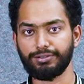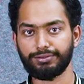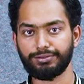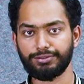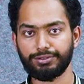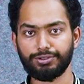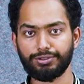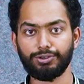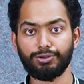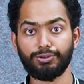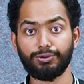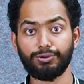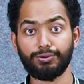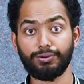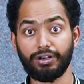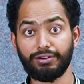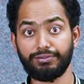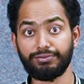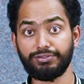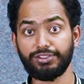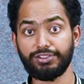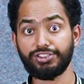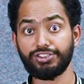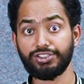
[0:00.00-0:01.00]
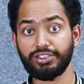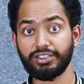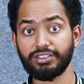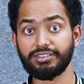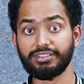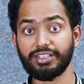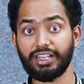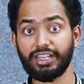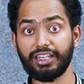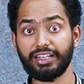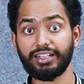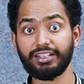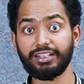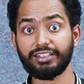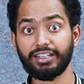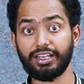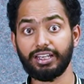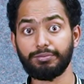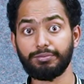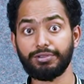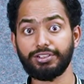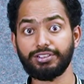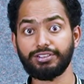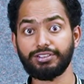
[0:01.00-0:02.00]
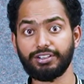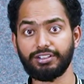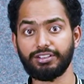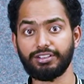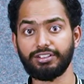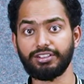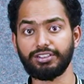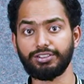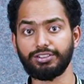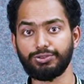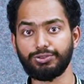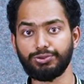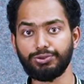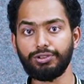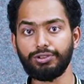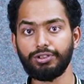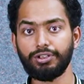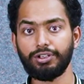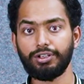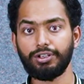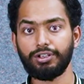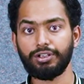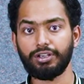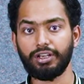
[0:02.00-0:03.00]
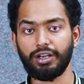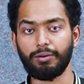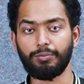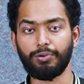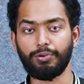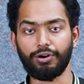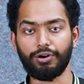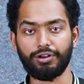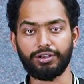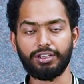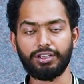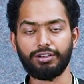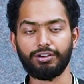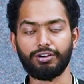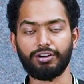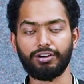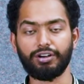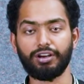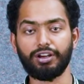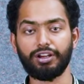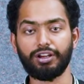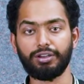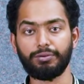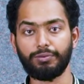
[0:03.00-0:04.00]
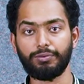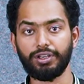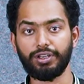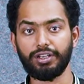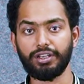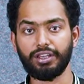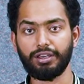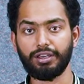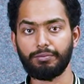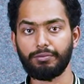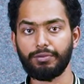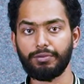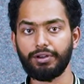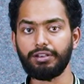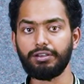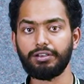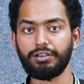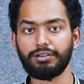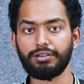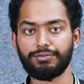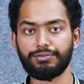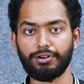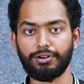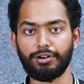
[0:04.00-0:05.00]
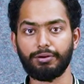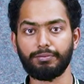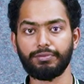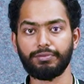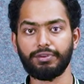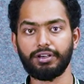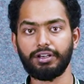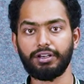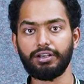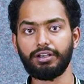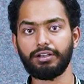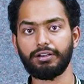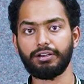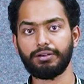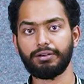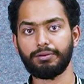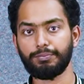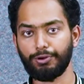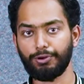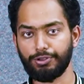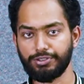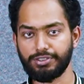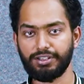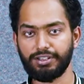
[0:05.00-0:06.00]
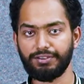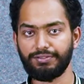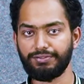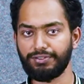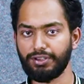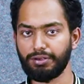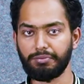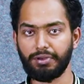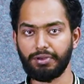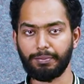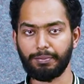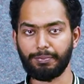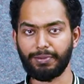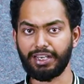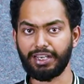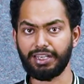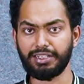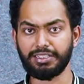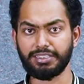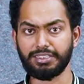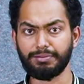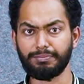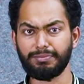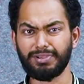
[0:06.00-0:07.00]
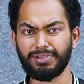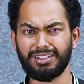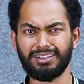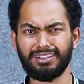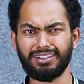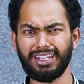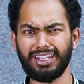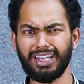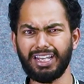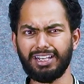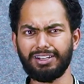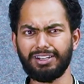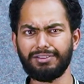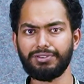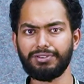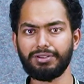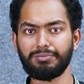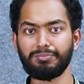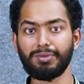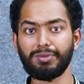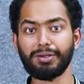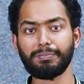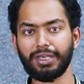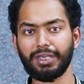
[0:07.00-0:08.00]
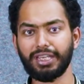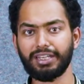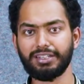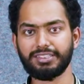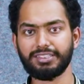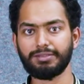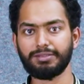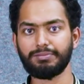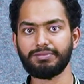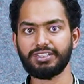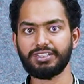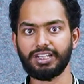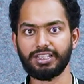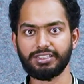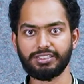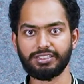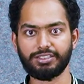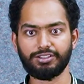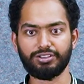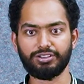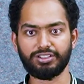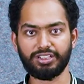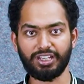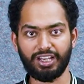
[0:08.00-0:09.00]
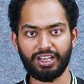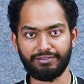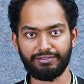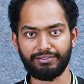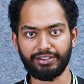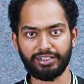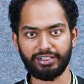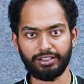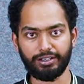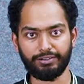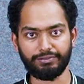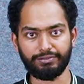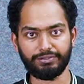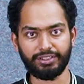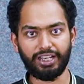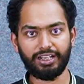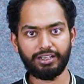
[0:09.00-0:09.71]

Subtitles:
So a vicious cycle can be turned into a body or in a human from the positive feedback mechanism, but negative feedback mechanism does not have any of that.